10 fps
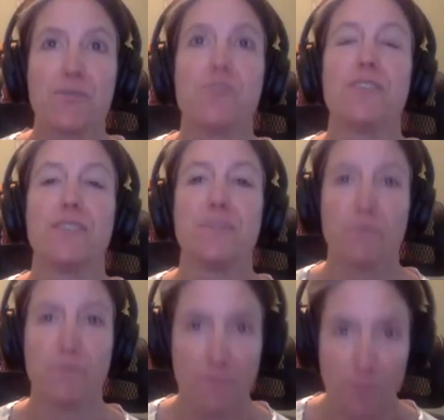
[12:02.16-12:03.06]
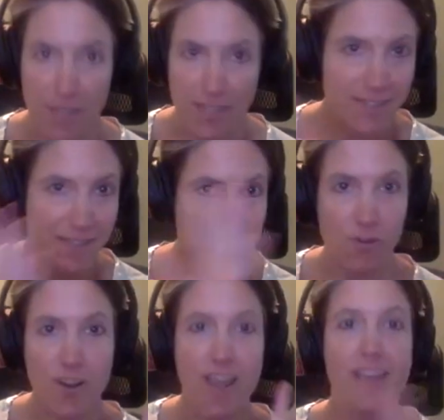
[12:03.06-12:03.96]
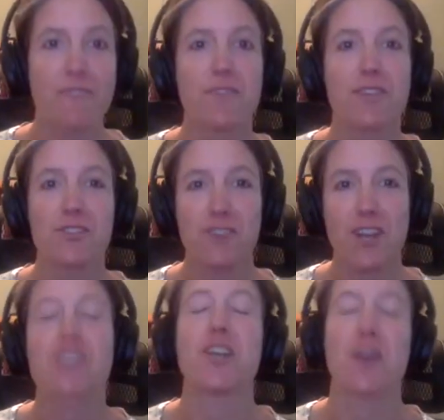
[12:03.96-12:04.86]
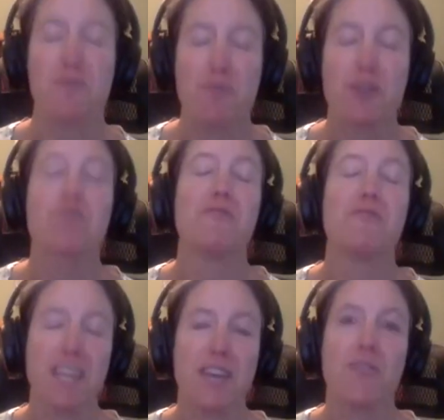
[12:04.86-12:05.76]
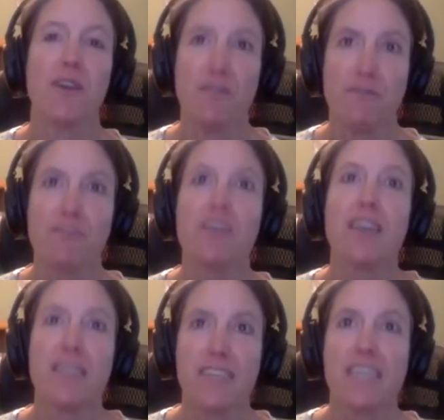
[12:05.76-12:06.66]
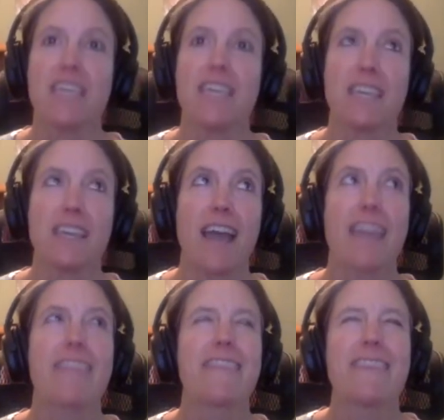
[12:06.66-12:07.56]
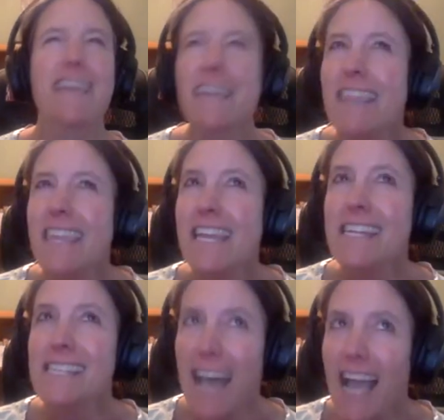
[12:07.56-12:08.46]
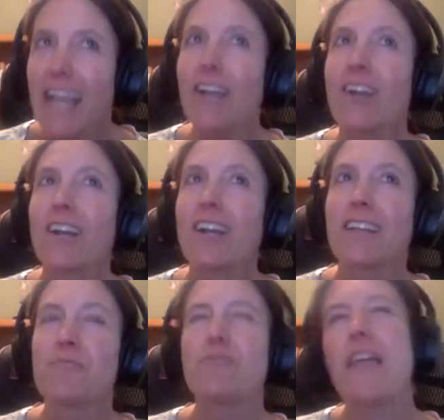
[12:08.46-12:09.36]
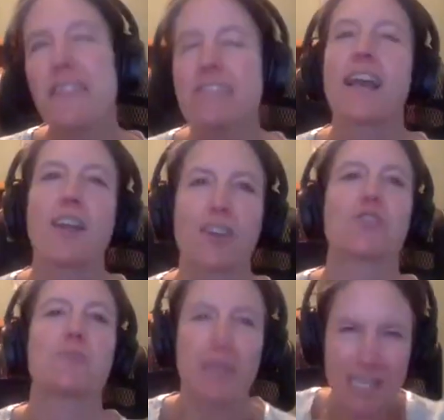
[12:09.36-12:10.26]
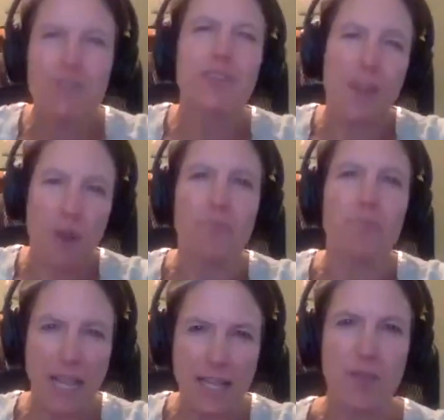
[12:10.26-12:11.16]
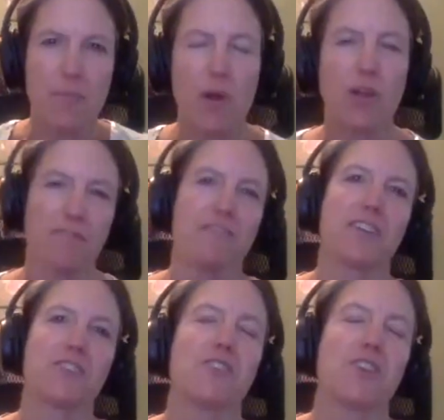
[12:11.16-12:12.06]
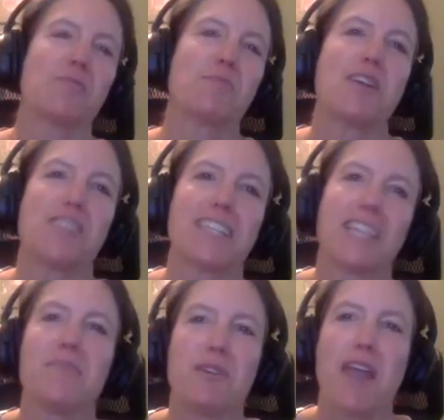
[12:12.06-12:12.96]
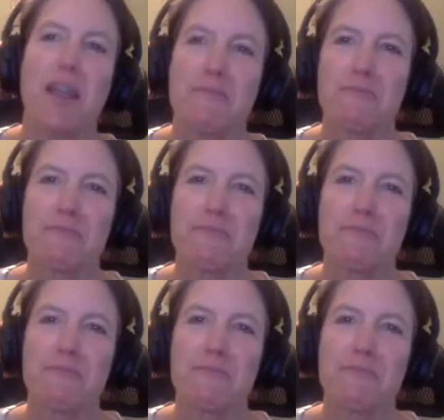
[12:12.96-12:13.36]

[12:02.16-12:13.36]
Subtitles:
cool, once we're done with construction, a pretty cool video of the, I think the entire, not the entire construction, but you know, like the bulk of the construction project. It'll be great.